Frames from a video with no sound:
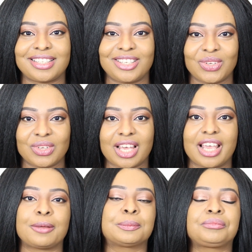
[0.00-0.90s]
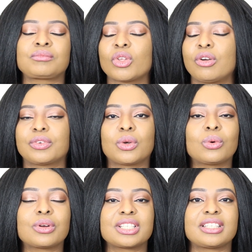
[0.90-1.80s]
the UK. Of
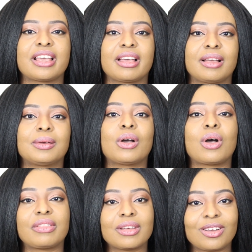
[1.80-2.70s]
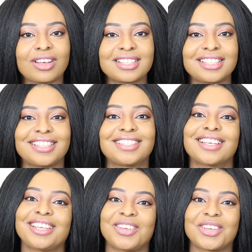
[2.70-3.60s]
course, there are other courses
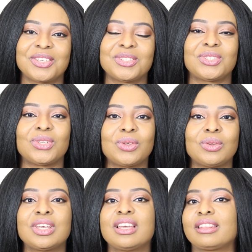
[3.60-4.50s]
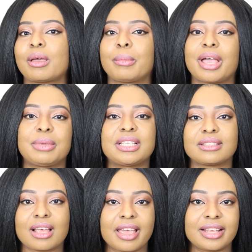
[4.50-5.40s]
that you can do that might be
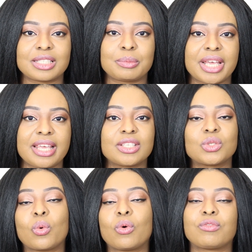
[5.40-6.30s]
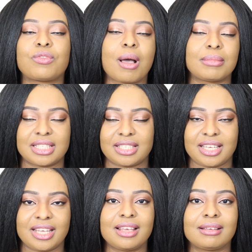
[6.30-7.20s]
science-based or
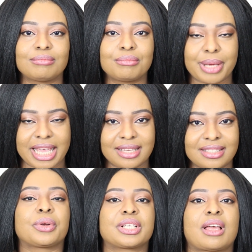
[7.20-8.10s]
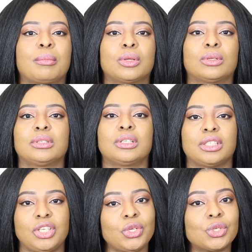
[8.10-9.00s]
pharmacy based. For example,
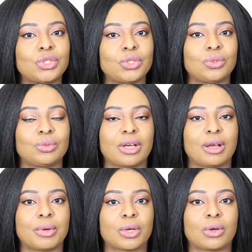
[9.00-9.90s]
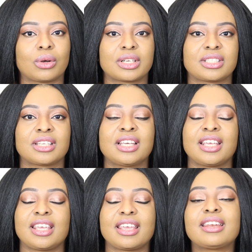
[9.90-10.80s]
you could do a course
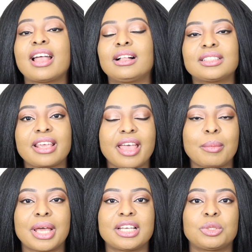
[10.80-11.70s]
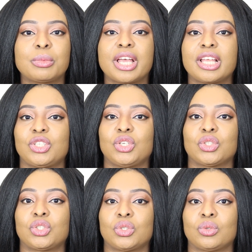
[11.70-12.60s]
in healthcare management, you
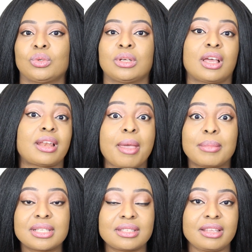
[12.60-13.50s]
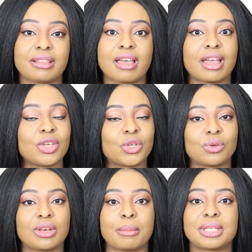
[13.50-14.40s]
could do an MSc there, you could
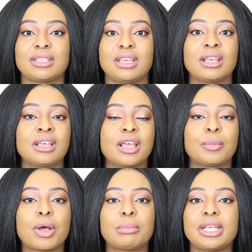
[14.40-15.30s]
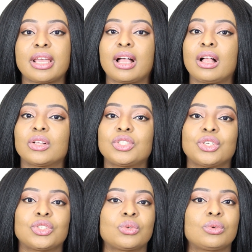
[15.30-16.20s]
do an MSc in public health, you
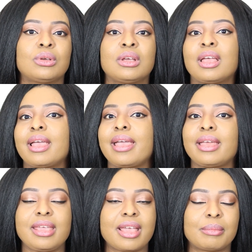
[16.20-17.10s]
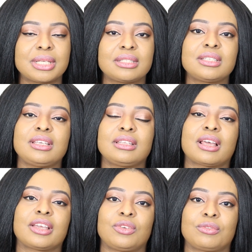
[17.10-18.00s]
could do any MSc
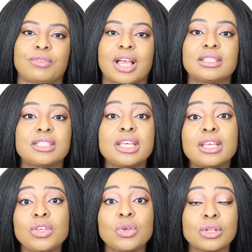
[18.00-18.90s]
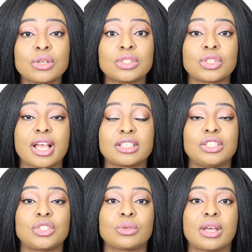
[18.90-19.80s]
that you fancy. You can
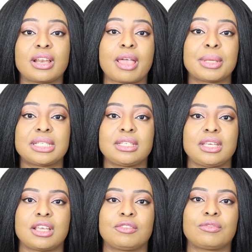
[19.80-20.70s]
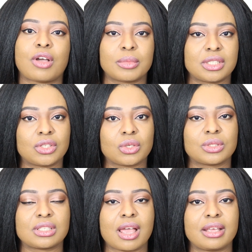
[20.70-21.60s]
actually do an MSc in
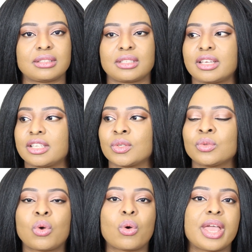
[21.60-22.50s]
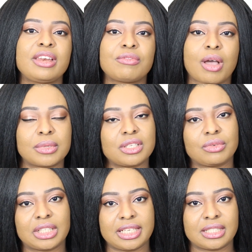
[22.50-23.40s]
pharmaceutical sciences or any pharmacy
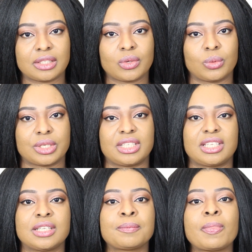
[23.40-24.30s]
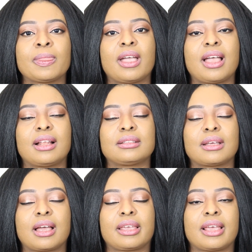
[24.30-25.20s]
related courses. And
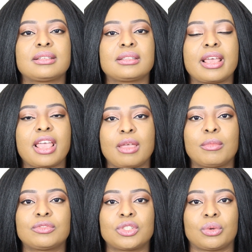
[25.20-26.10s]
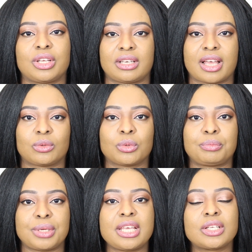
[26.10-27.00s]
I guess the aim of doing that
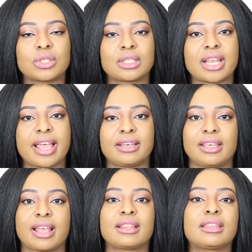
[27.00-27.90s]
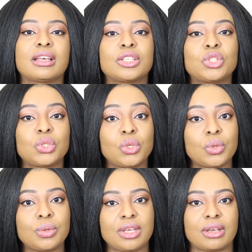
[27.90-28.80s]
would be to then get the
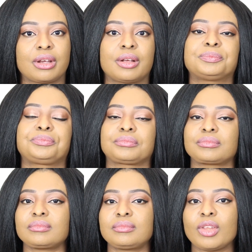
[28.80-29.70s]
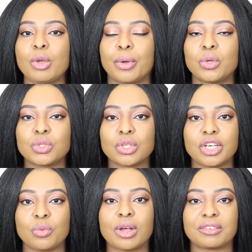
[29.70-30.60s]
2-year
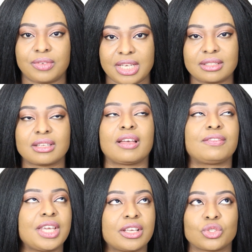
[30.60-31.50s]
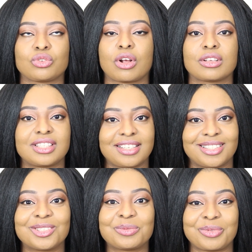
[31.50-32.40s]
post-study work visa. Fingers crossed they
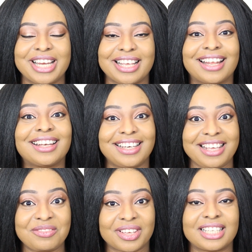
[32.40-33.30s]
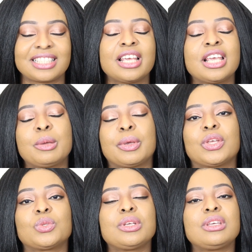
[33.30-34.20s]
still bring it and leave it,
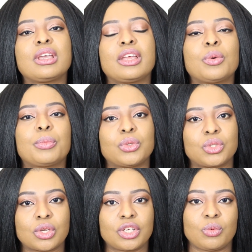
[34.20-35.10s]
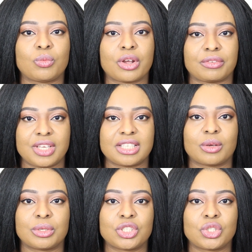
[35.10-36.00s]
because when you get your post-study work
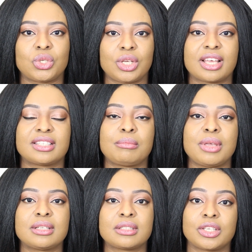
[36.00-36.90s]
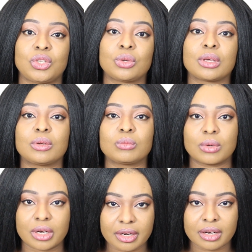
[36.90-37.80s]
visa, which is 2 years, it means that you can
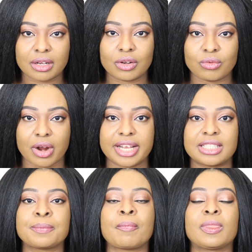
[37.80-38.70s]
work, right?